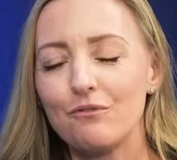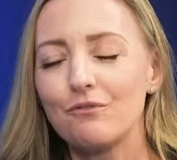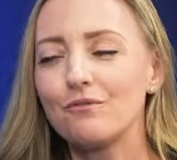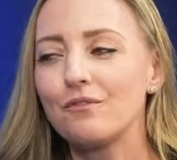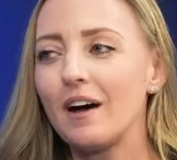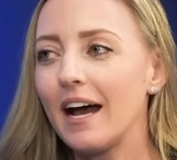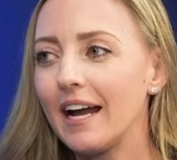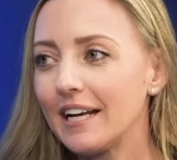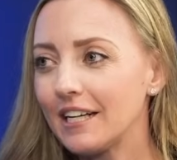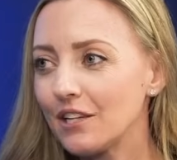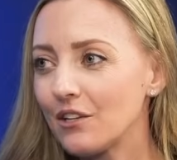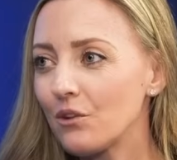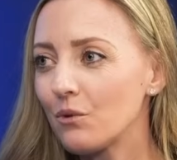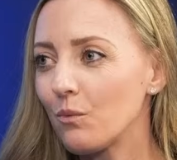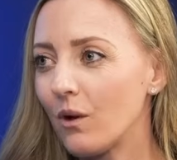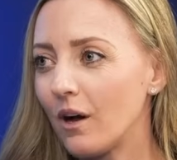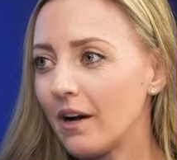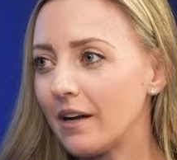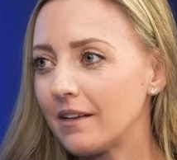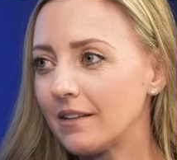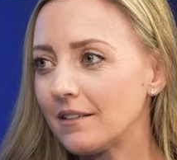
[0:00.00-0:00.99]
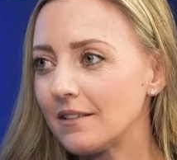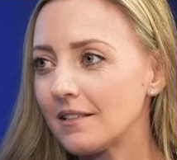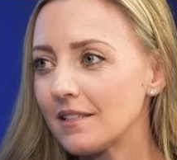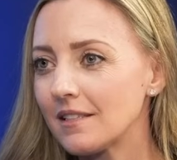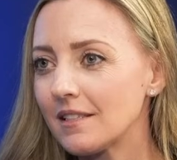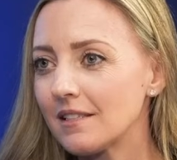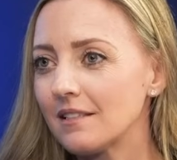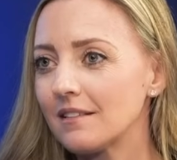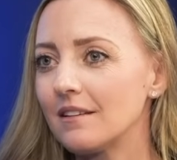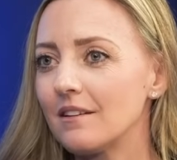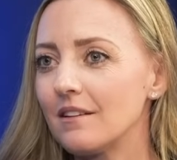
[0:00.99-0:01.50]
find the
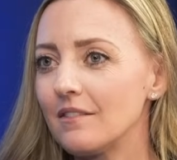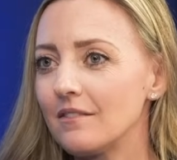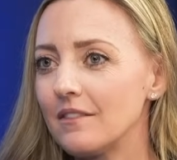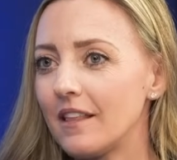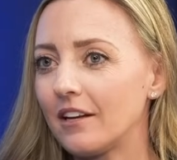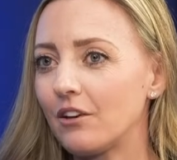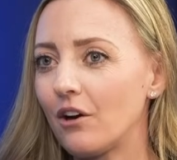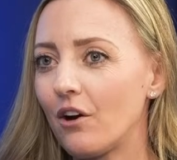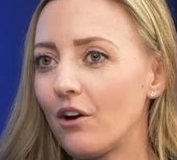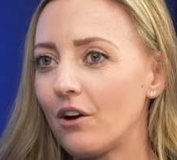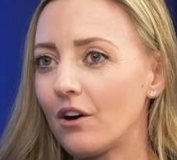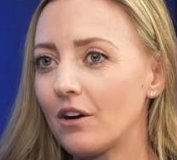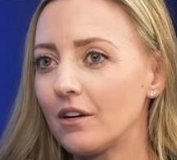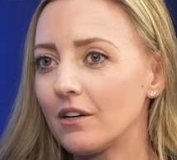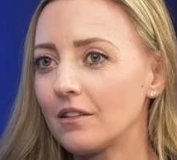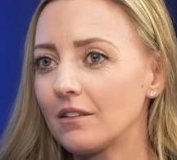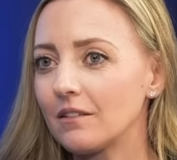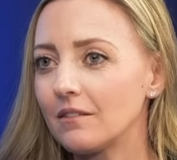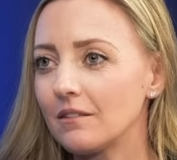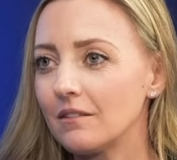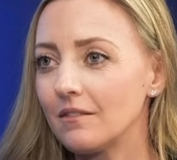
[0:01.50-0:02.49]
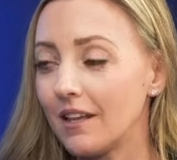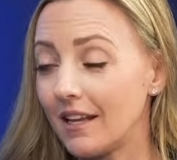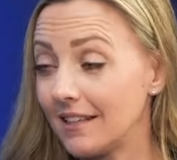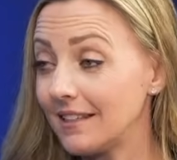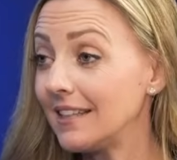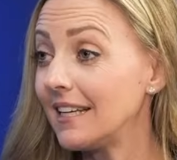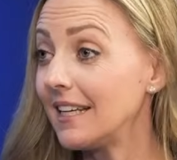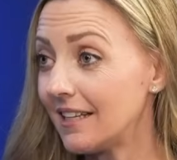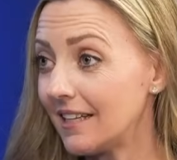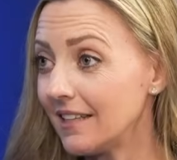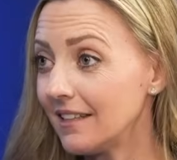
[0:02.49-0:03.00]
ones that
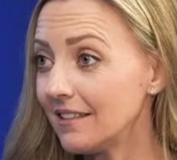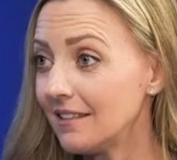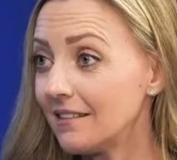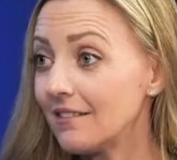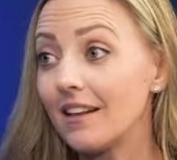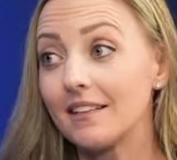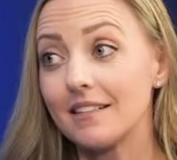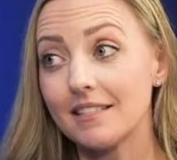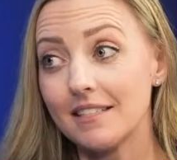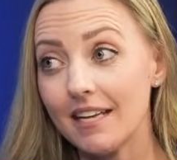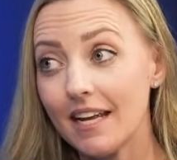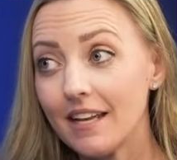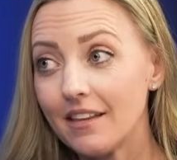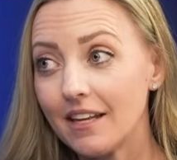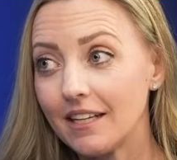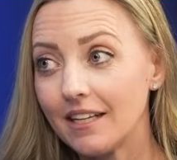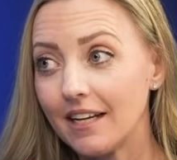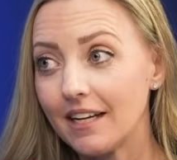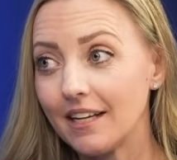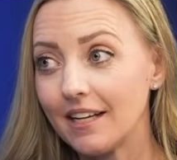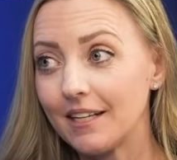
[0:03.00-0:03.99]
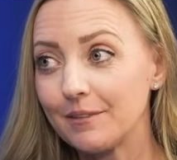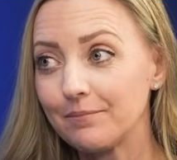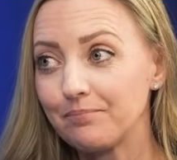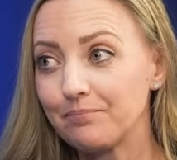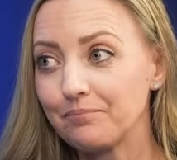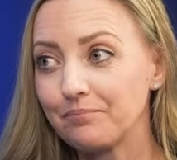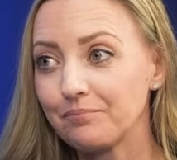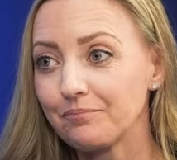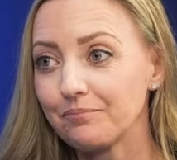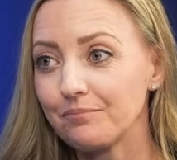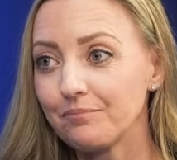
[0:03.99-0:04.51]
need it, that say they need it,
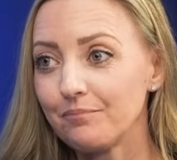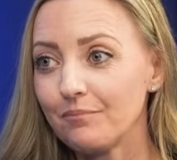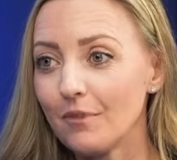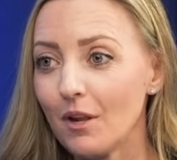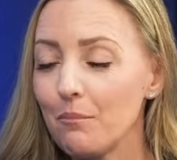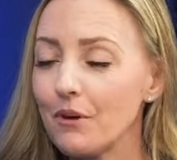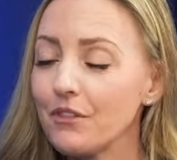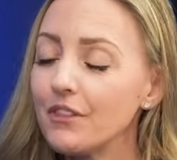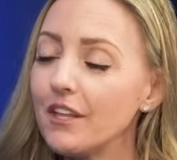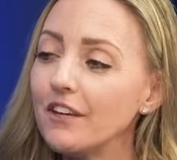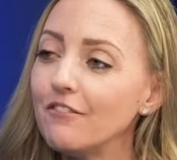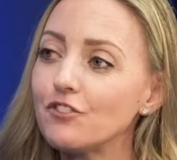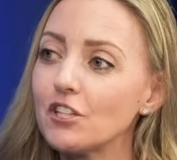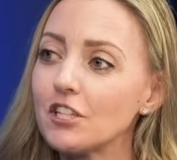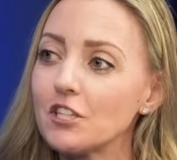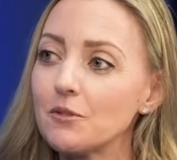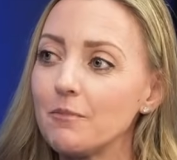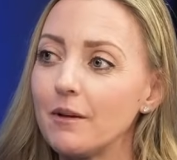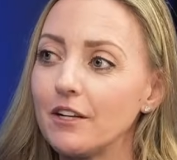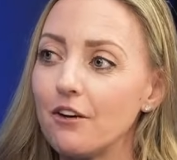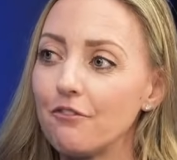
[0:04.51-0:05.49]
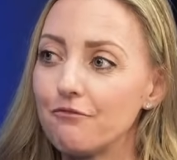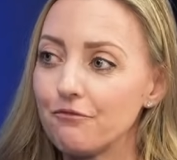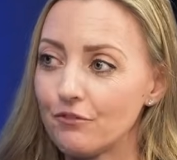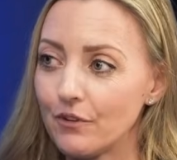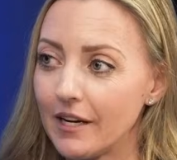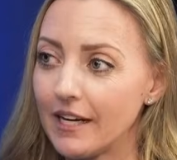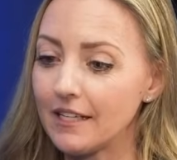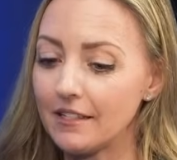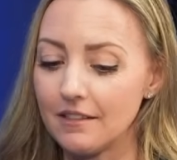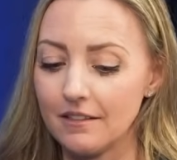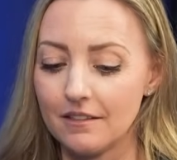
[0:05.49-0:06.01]
but they've just been
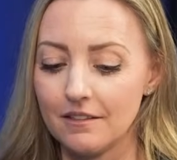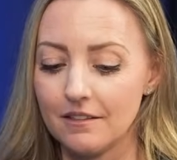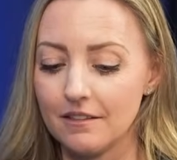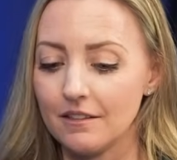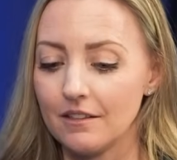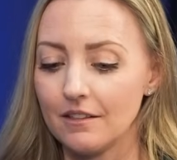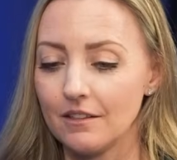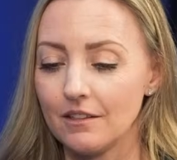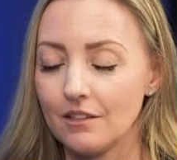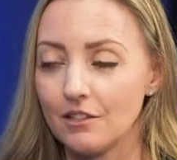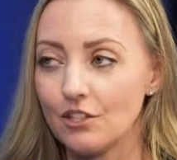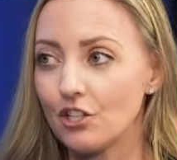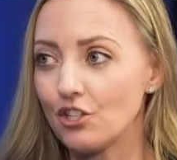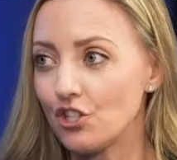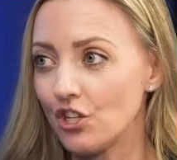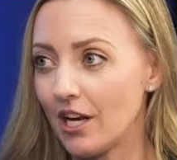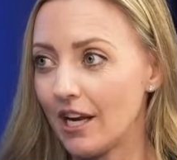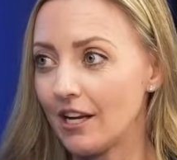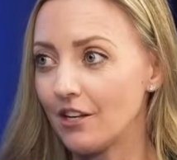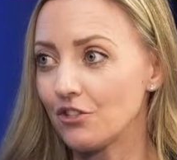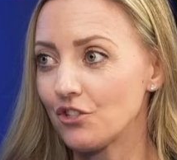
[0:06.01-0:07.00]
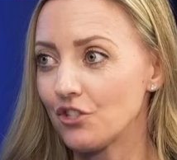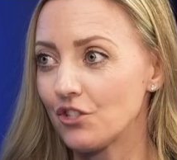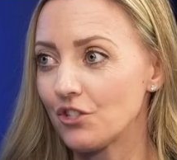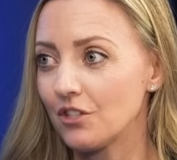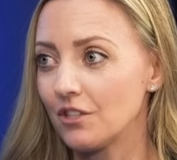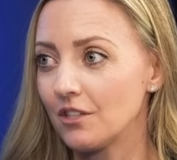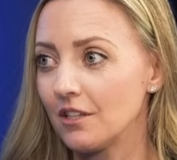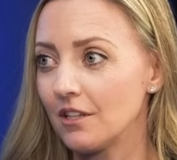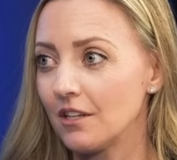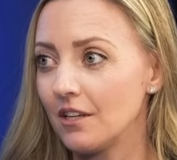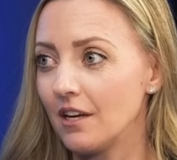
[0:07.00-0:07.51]
afraid to change.
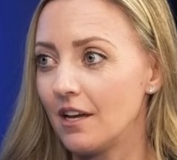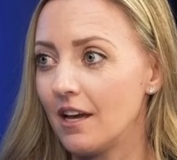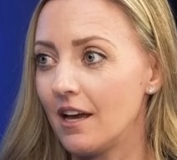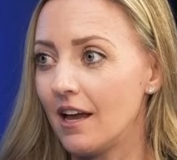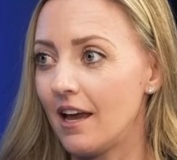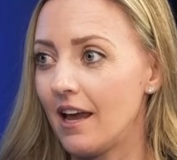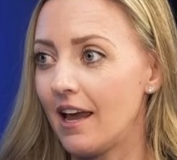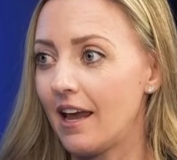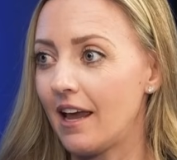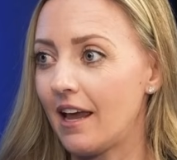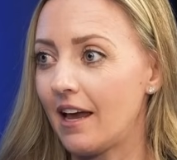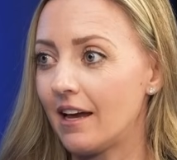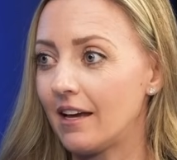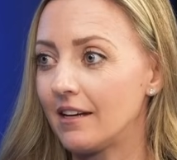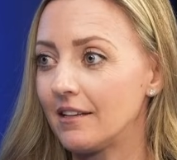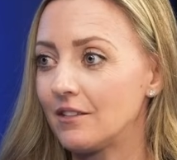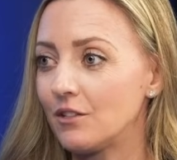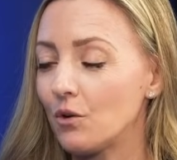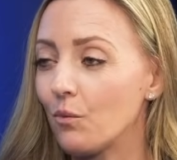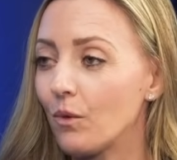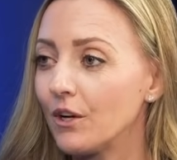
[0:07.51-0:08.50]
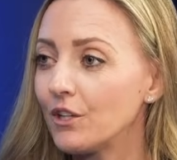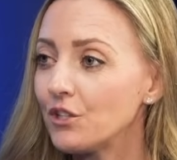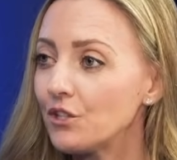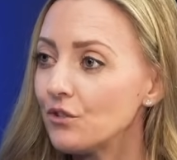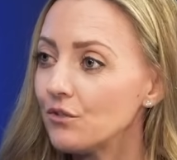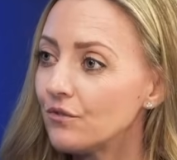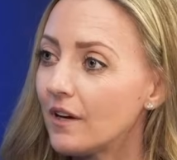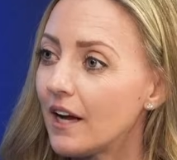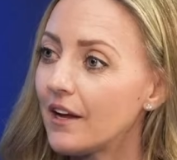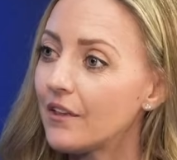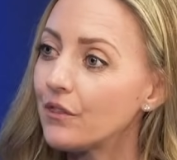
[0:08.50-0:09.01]
And once
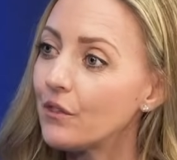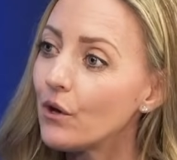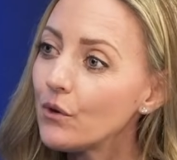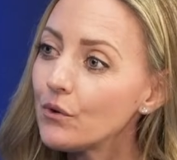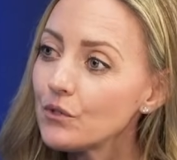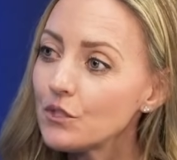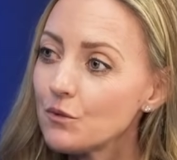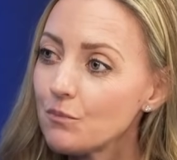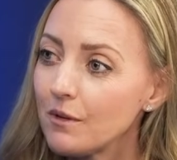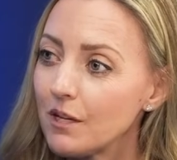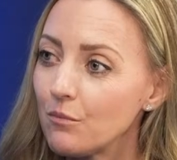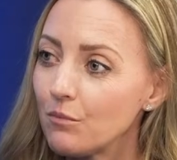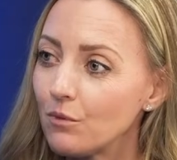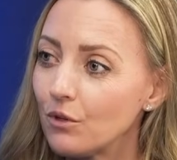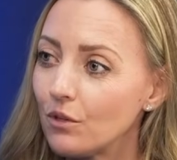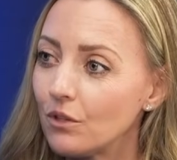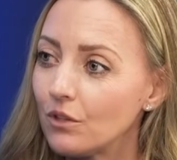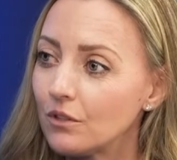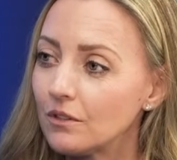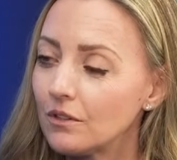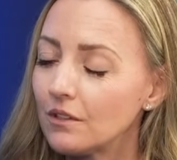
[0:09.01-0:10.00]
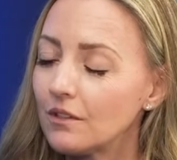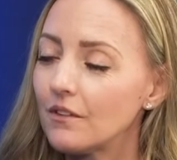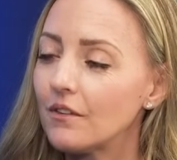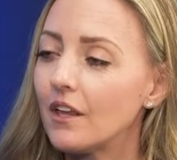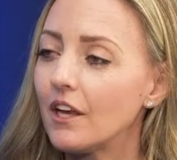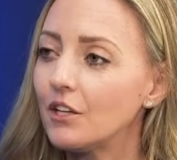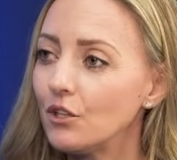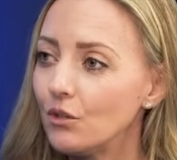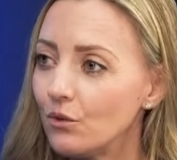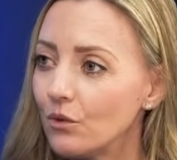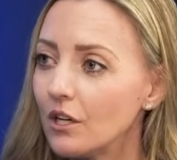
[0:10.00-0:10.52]
you find those people,
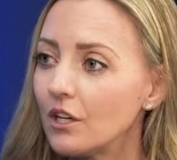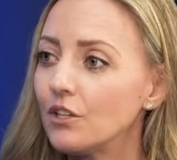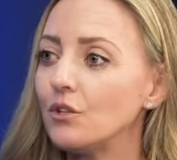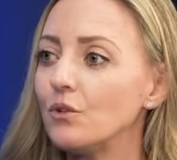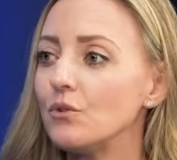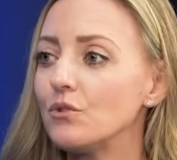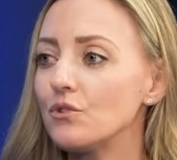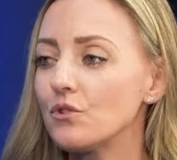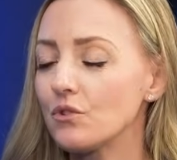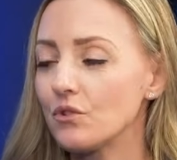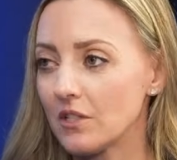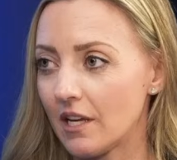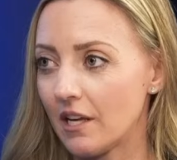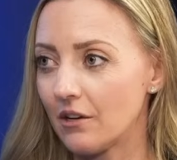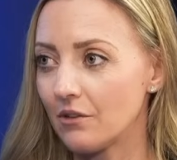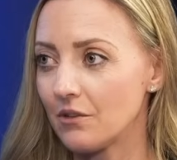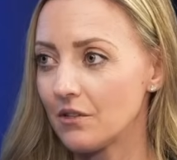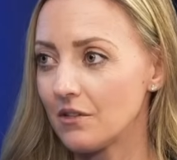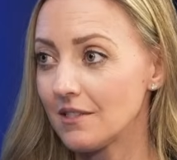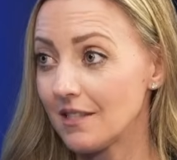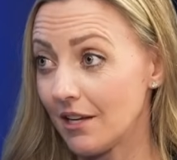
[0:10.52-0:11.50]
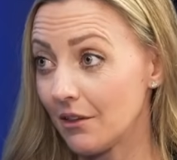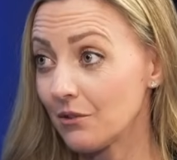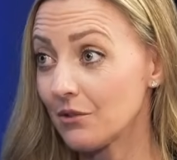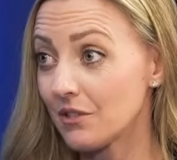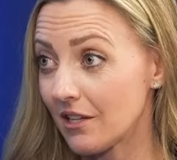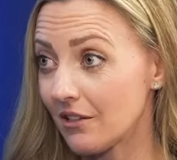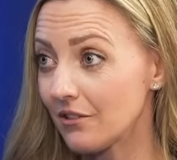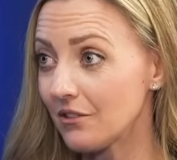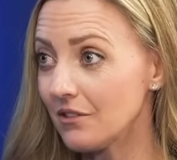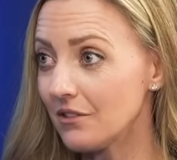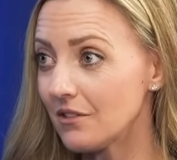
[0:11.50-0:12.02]
then you can use your sales
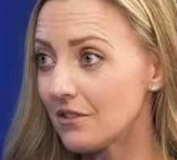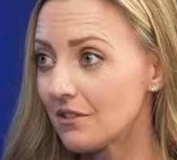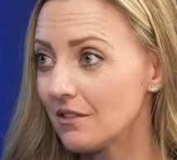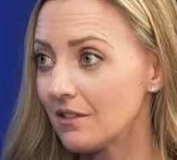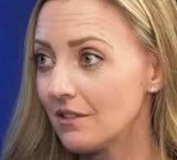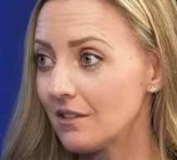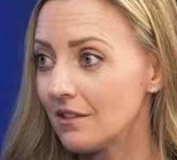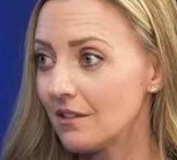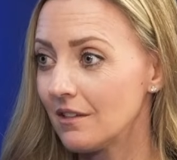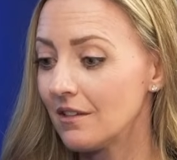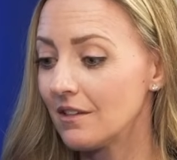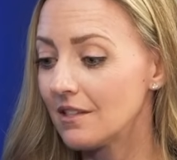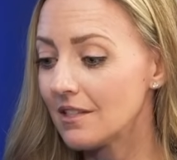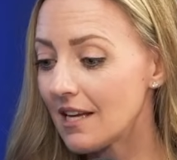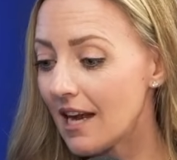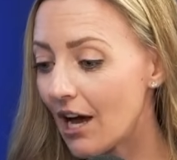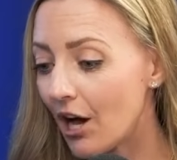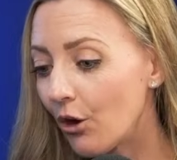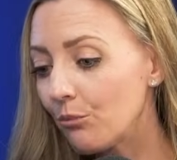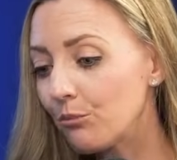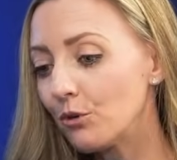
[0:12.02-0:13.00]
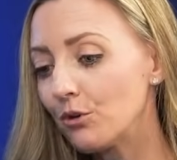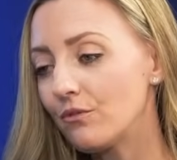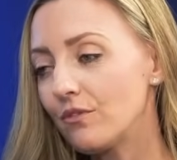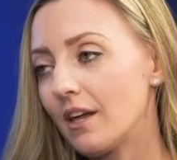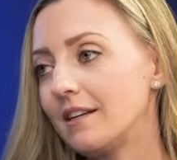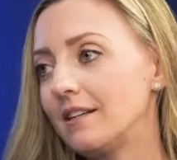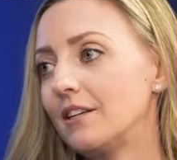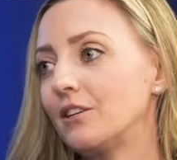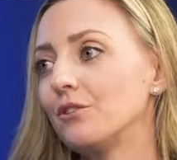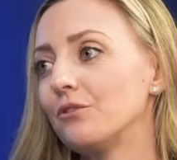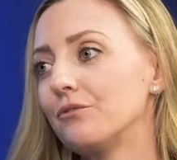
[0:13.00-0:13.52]
skills to help move
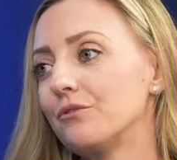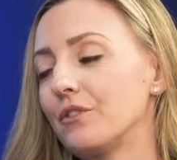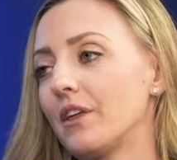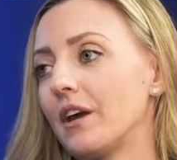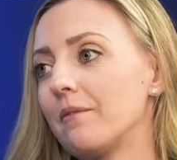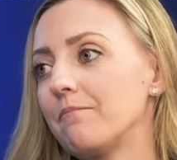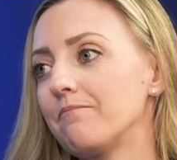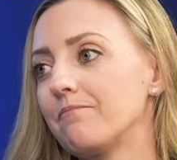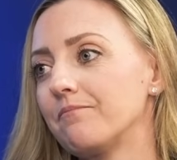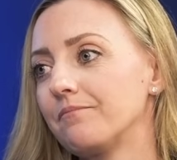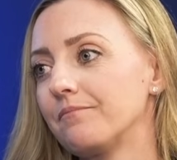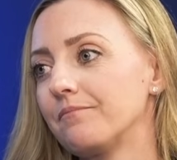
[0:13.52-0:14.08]
that needle for them.